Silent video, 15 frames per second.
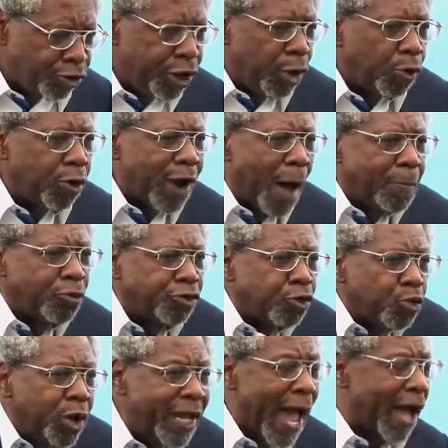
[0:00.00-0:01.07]
there's an equal and
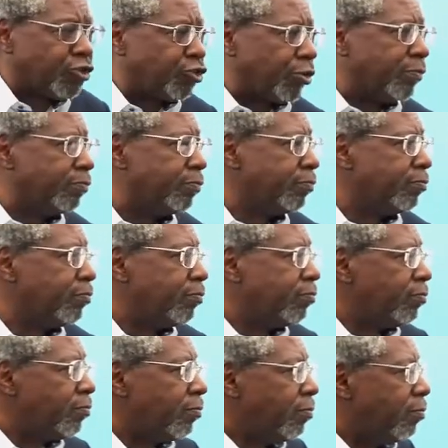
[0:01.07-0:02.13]
opposite reaction.
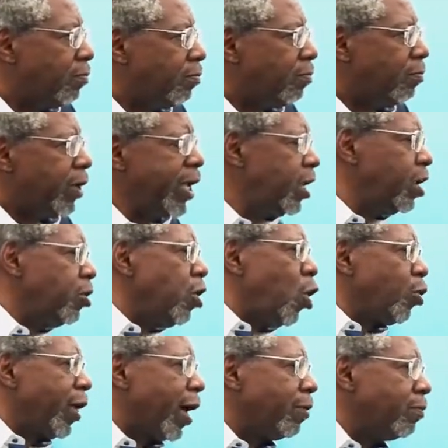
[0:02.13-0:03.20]
He
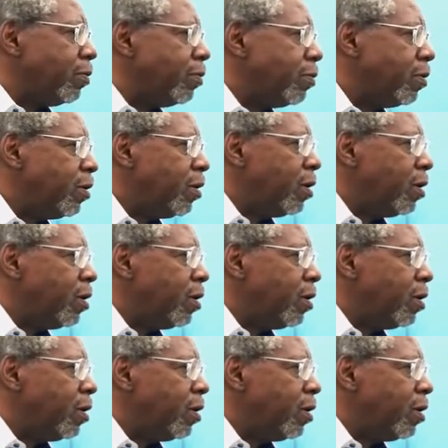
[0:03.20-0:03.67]
didn't know that.